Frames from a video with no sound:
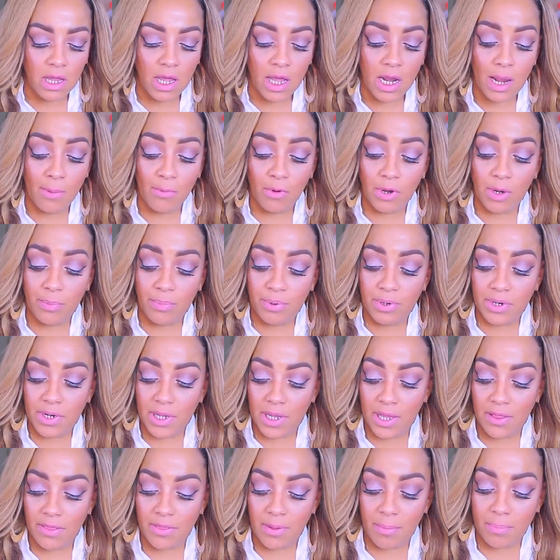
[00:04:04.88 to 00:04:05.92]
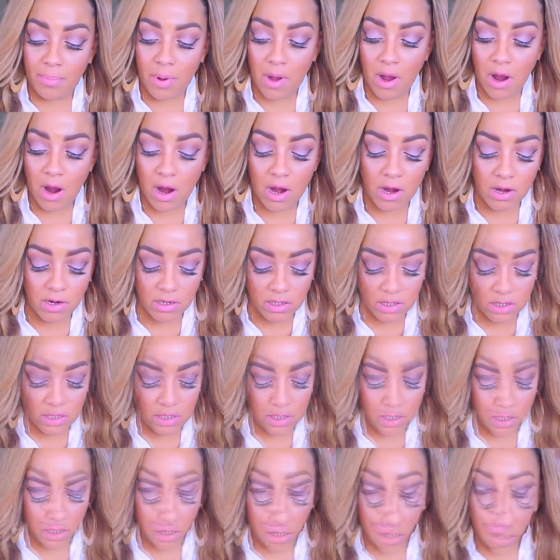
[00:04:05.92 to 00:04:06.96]
and I'm going to put it in the
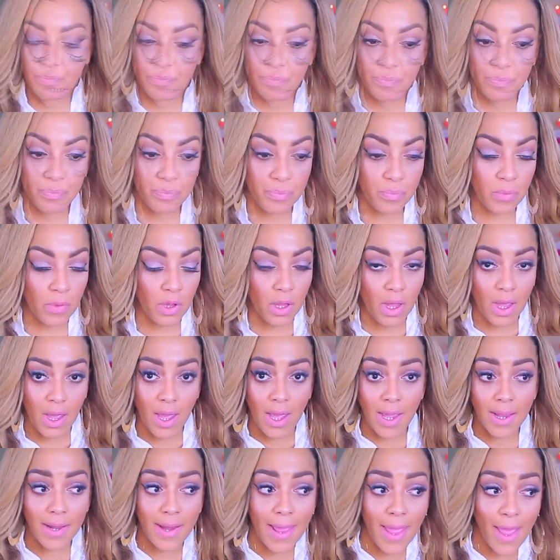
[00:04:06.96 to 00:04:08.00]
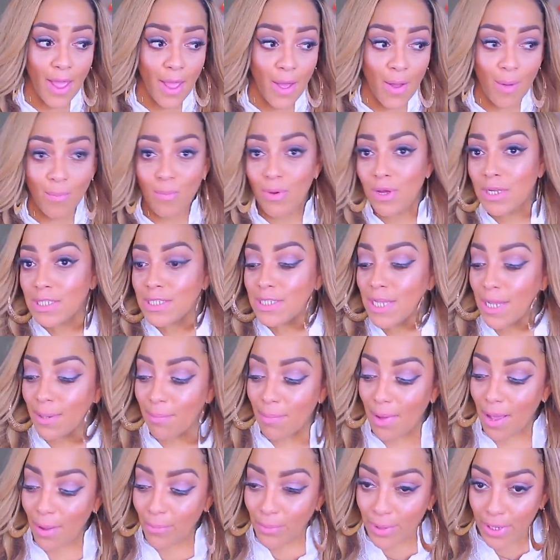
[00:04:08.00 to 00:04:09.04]
part. And now I'm going to take
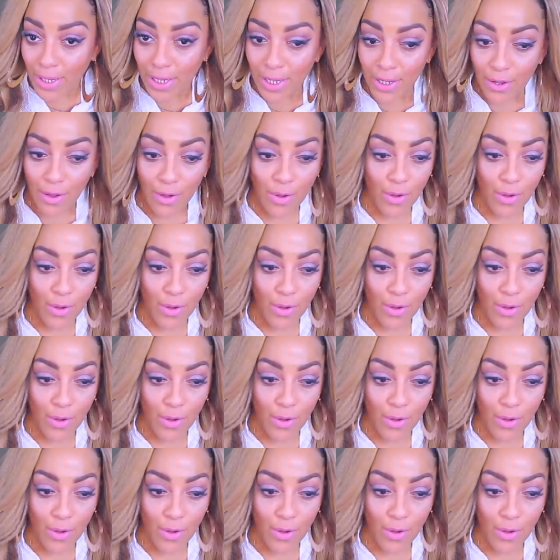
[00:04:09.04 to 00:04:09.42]
my wig